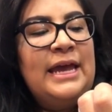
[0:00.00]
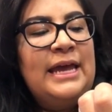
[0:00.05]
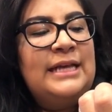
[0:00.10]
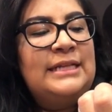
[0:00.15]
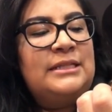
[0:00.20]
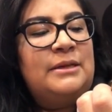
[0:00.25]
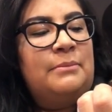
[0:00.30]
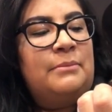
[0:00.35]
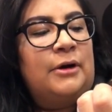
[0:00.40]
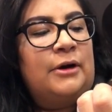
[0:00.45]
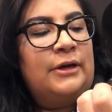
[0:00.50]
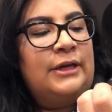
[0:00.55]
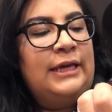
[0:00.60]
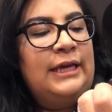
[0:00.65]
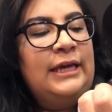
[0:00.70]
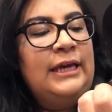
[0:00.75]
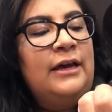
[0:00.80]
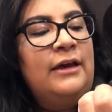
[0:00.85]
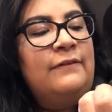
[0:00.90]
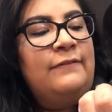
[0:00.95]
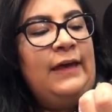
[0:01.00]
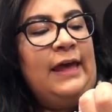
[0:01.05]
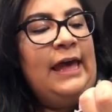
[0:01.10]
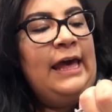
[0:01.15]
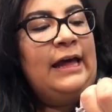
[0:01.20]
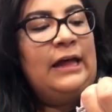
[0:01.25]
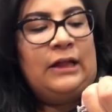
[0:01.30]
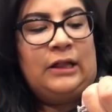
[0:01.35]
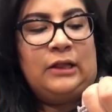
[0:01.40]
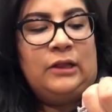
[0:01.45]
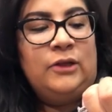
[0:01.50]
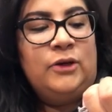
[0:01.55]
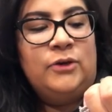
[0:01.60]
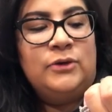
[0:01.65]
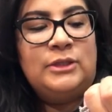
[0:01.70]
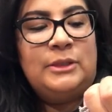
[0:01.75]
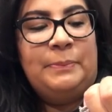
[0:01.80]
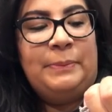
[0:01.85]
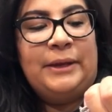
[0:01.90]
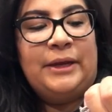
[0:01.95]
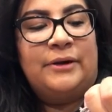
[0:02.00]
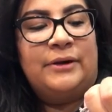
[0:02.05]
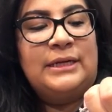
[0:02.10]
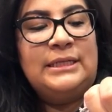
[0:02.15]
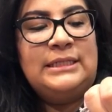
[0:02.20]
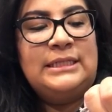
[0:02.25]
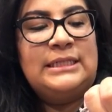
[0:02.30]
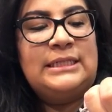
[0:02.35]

is a marquis of hell whose appearance